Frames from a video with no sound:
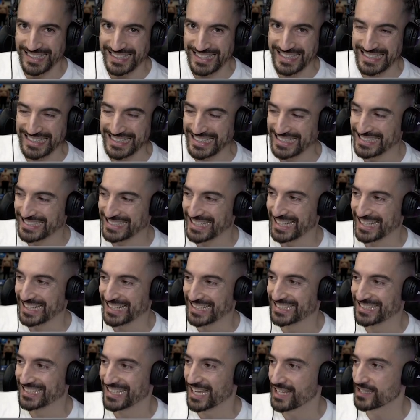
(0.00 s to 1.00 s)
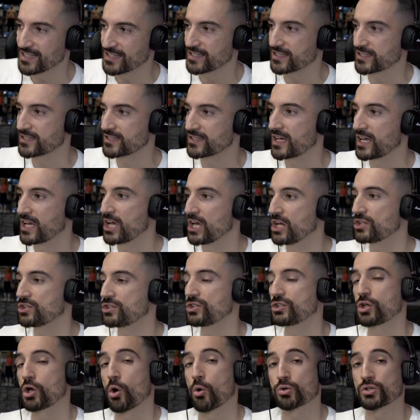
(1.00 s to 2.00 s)
kinesthetic sense.
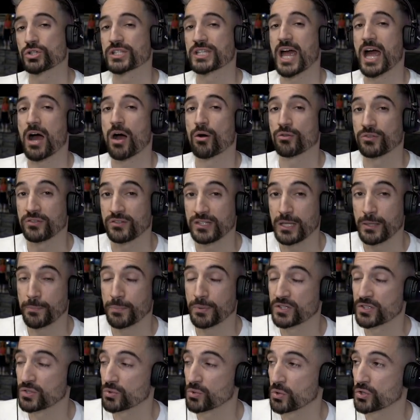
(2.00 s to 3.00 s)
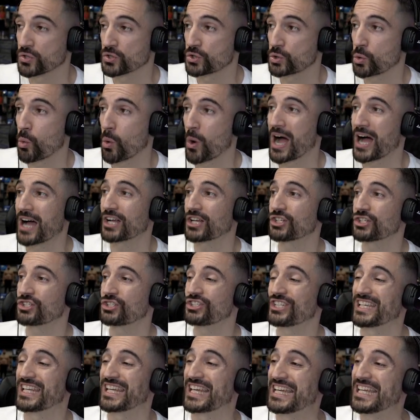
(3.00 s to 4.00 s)
She goes down deep into a squat.
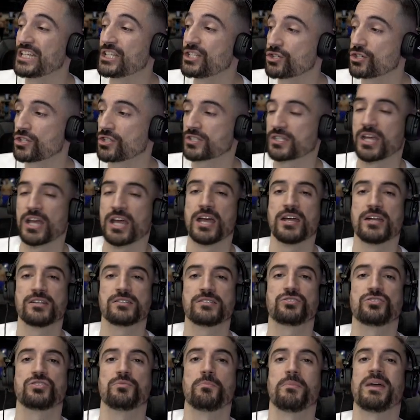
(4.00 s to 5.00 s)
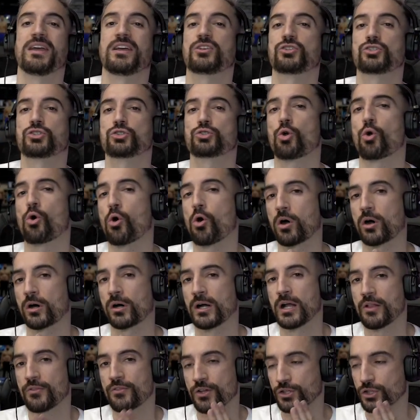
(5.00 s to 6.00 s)
She hinges. She makes sure
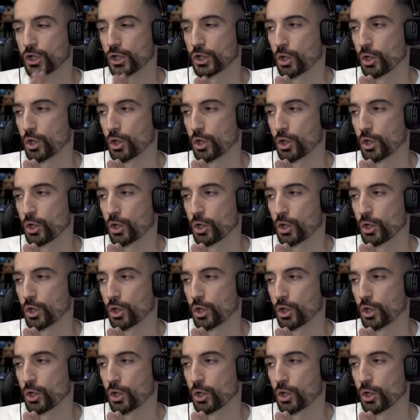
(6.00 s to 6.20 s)
that the